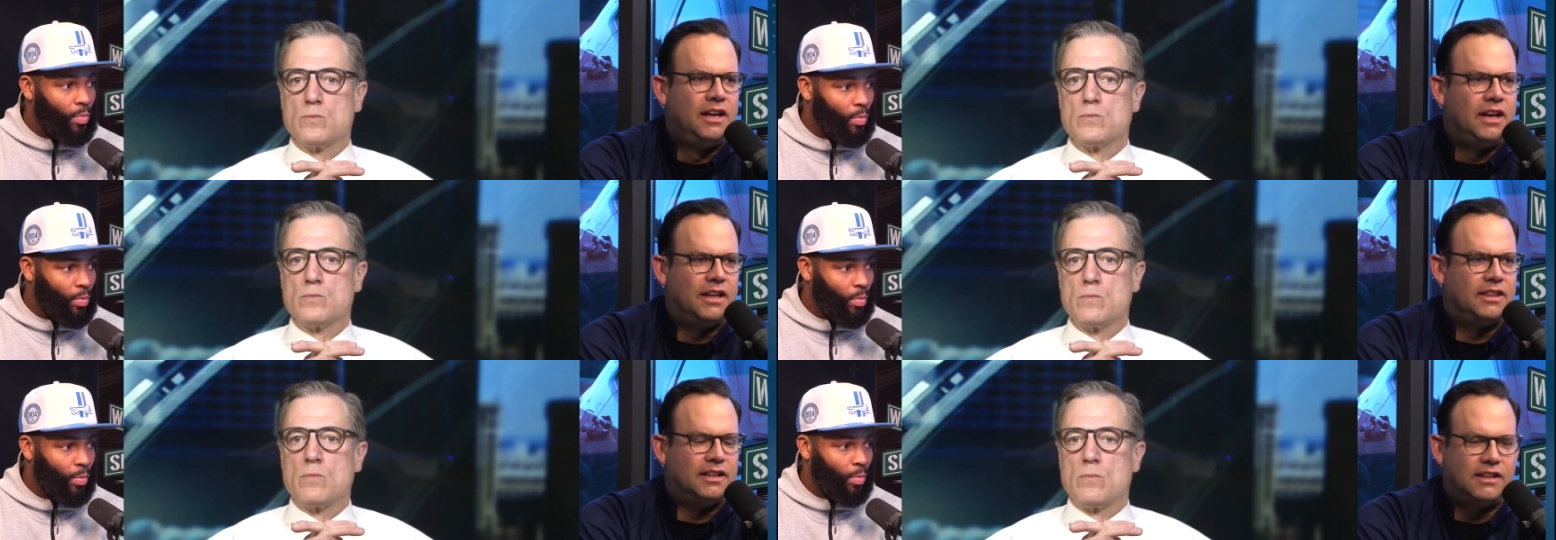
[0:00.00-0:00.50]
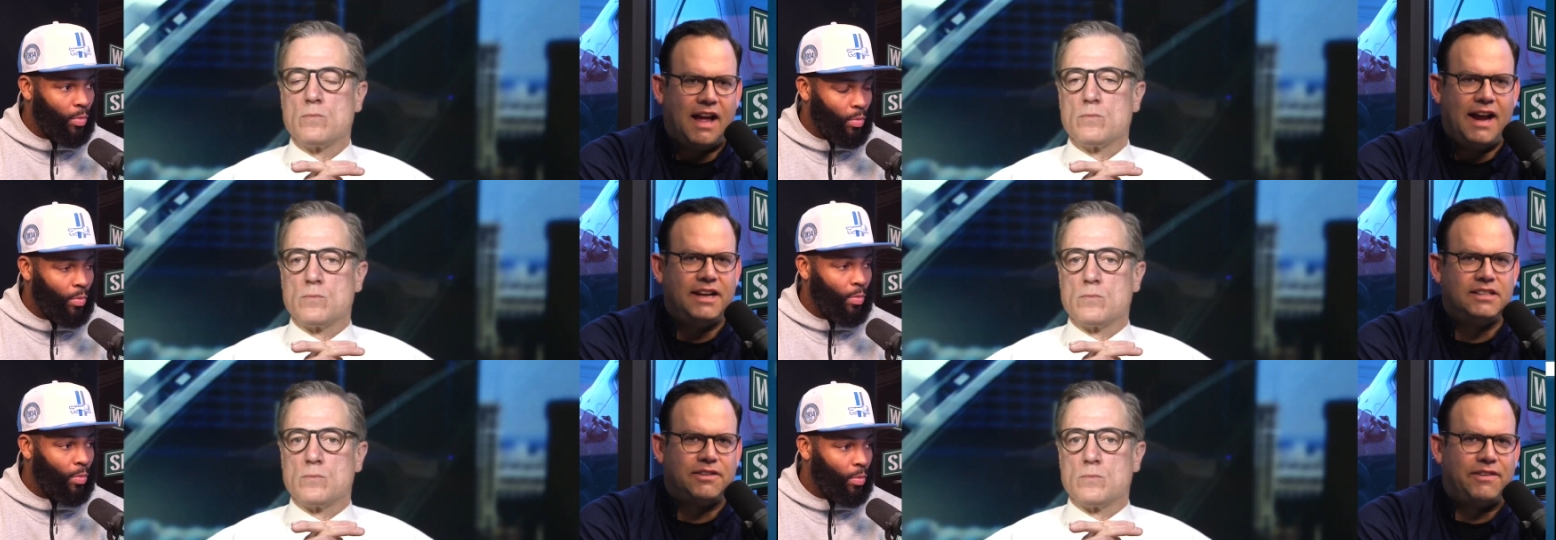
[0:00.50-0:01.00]
Speaker 1: The
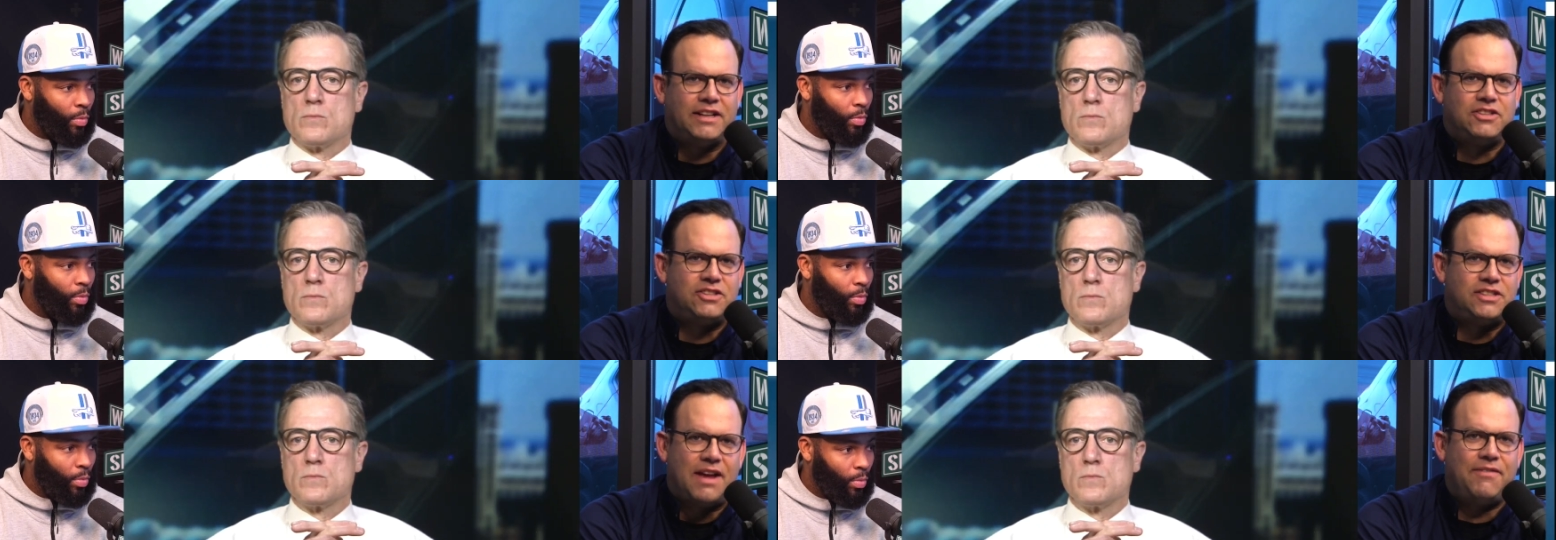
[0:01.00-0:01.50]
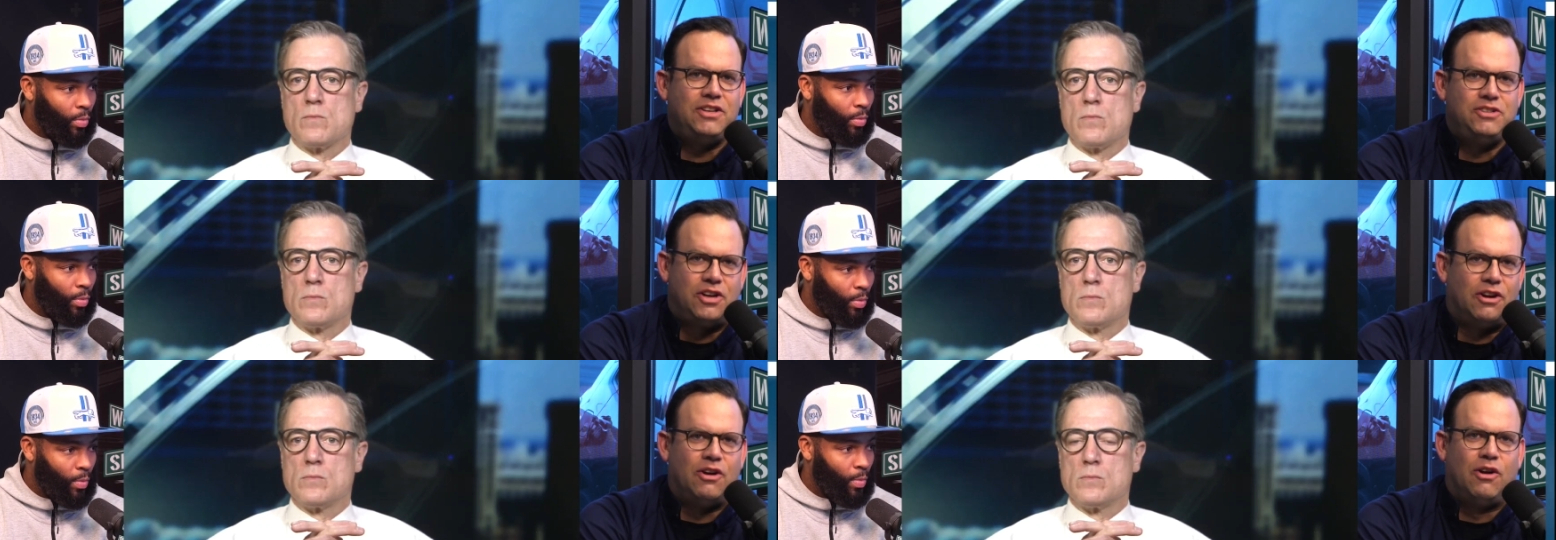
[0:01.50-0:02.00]
Lions have had
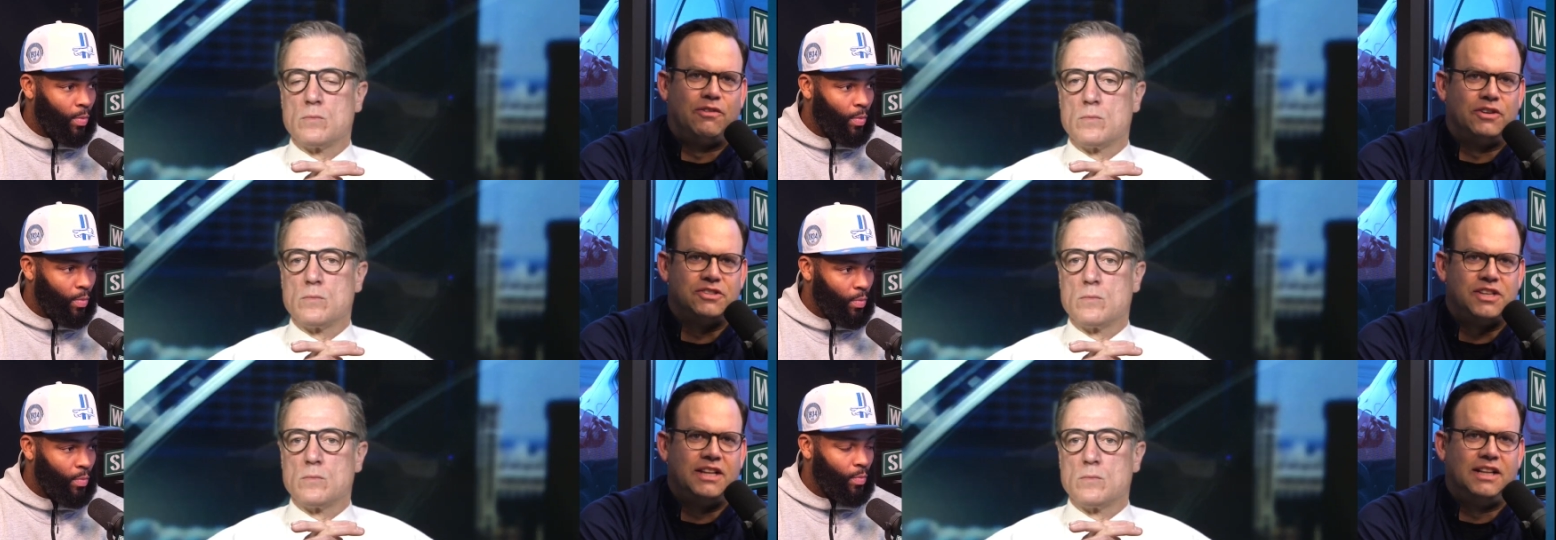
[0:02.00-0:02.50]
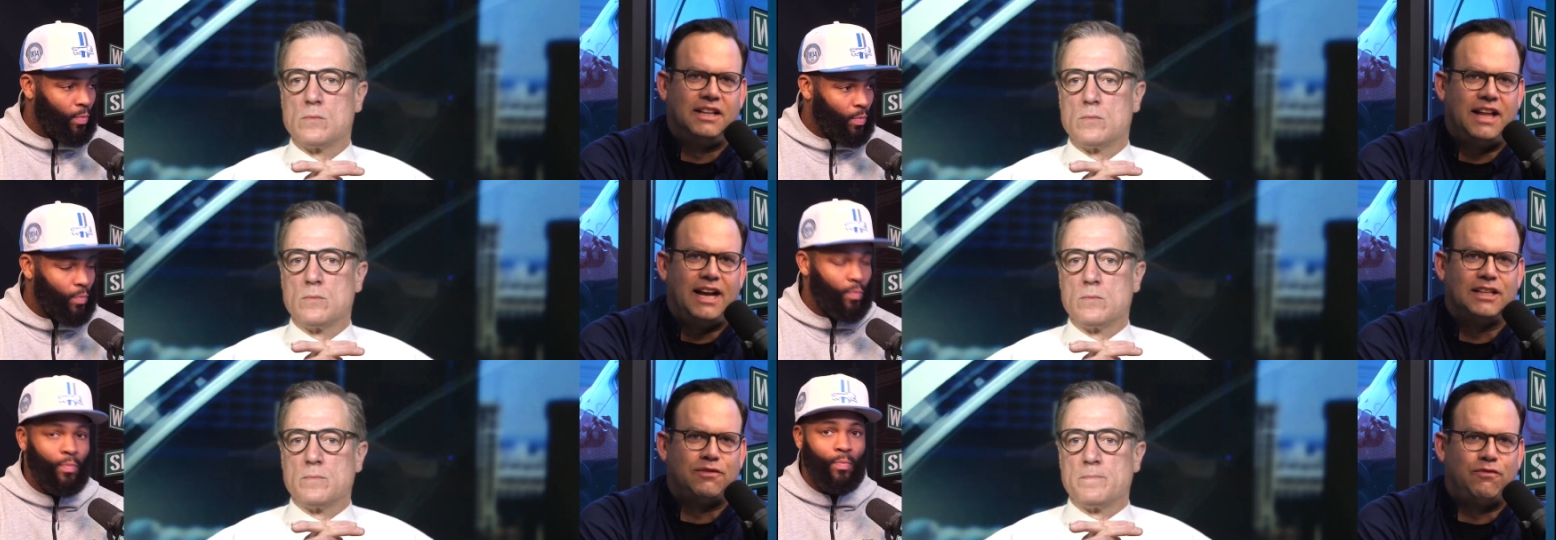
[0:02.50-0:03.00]
7 turnovers in the
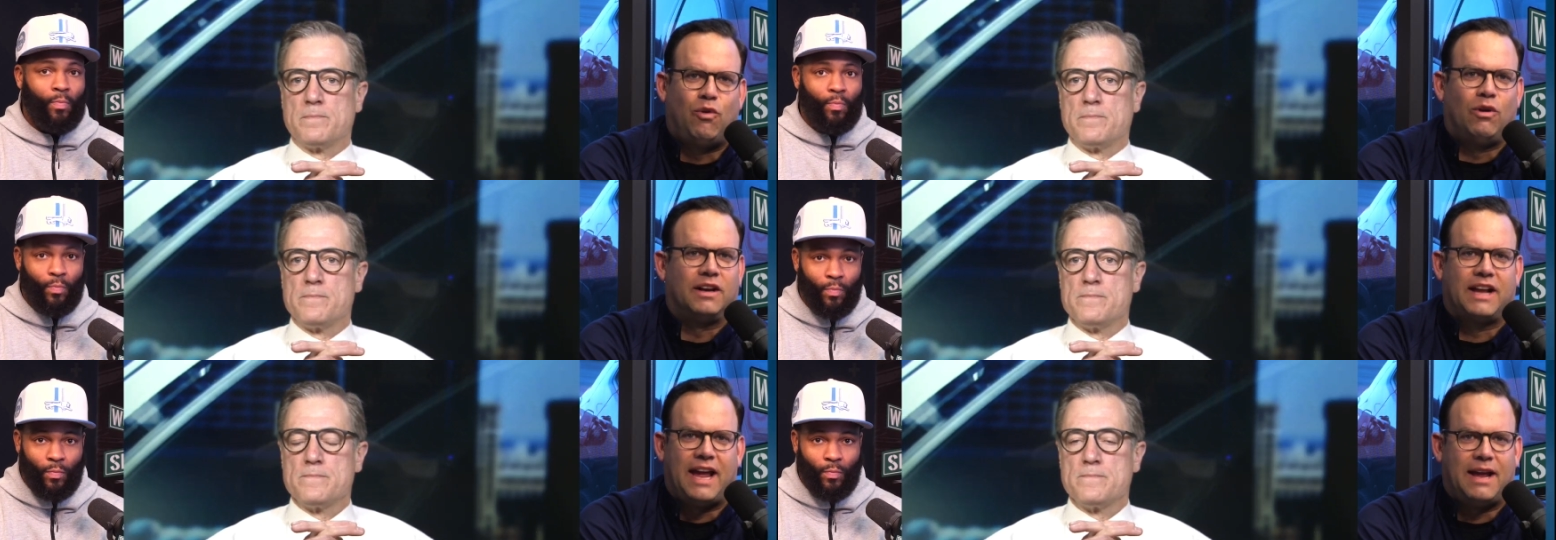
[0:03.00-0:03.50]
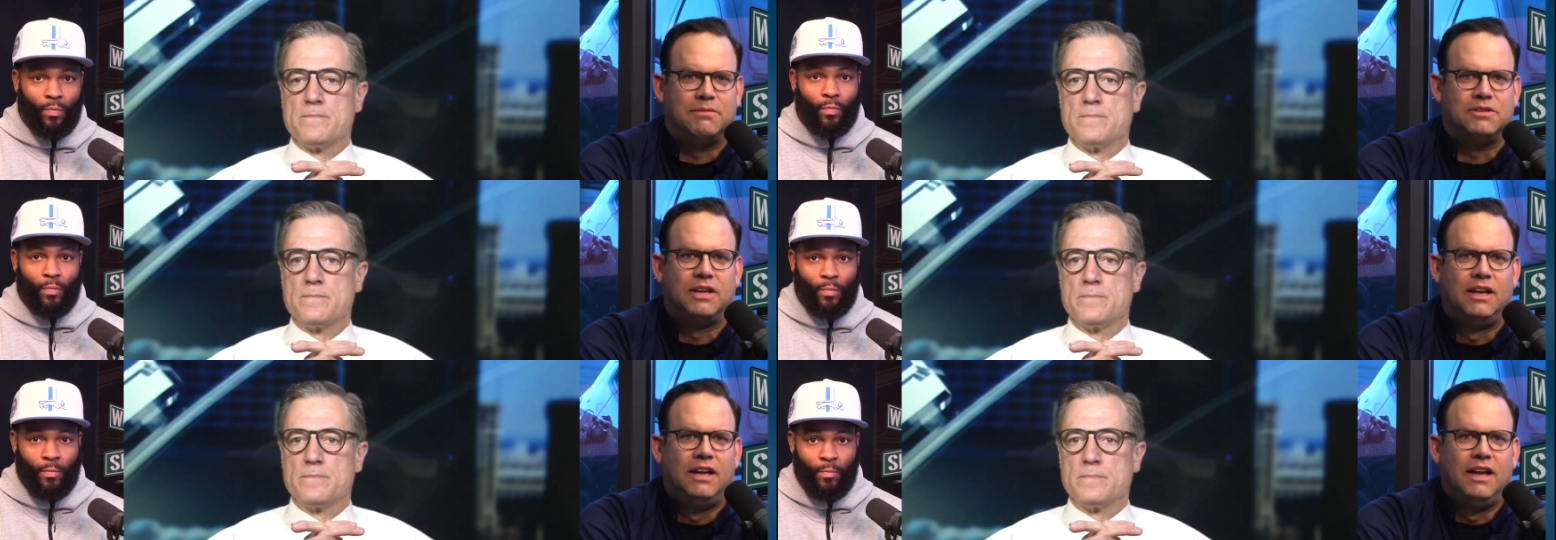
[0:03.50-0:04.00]
last 4
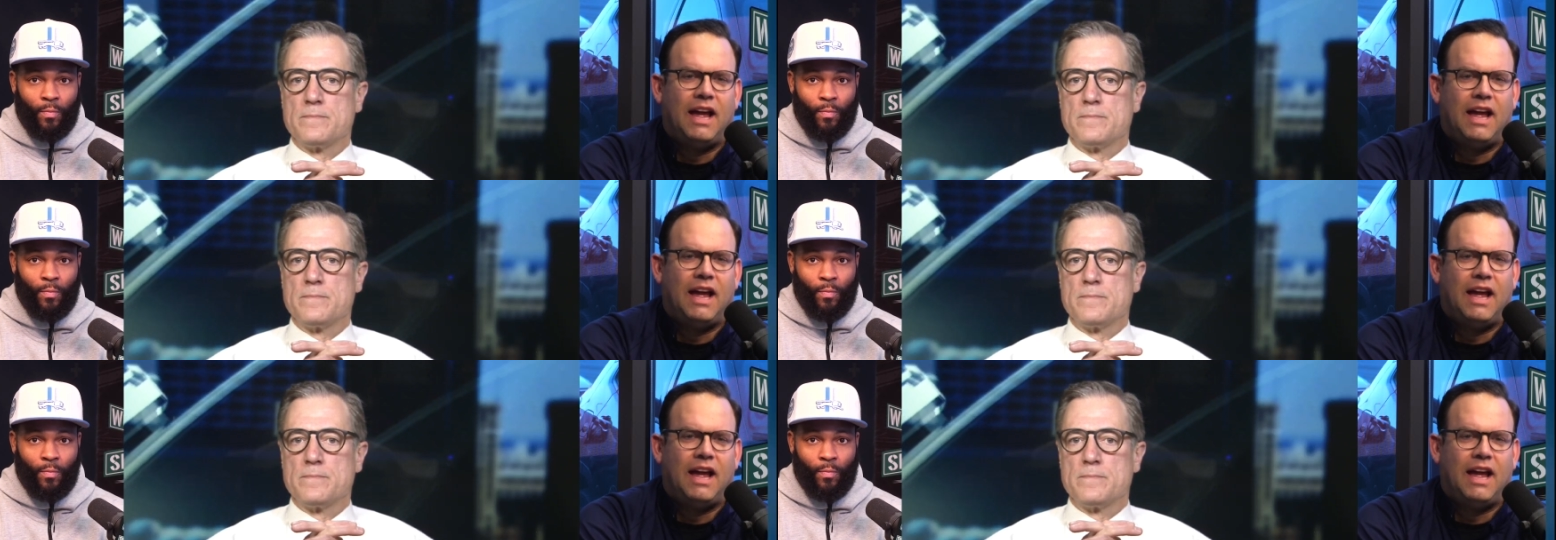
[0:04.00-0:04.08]
games.